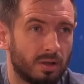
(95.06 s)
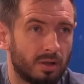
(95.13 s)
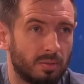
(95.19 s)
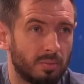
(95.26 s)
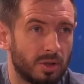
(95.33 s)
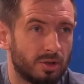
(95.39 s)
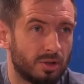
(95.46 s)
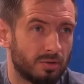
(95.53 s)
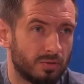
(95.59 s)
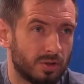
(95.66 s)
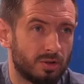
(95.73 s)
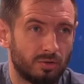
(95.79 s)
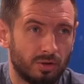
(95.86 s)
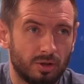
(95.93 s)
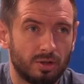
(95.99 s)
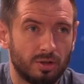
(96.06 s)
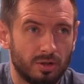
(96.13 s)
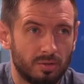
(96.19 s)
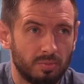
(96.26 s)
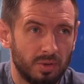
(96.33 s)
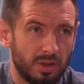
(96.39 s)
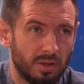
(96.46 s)
emission
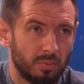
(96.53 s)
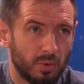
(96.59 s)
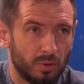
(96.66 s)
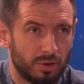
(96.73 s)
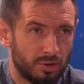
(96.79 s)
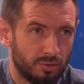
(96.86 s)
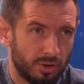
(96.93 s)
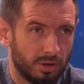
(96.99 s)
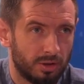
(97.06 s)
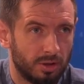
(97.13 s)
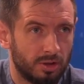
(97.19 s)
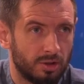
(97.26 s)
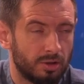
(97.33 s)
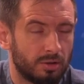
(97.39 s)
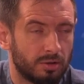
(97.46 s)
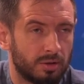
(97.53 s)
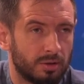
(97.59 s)
restrictions being more strict each year.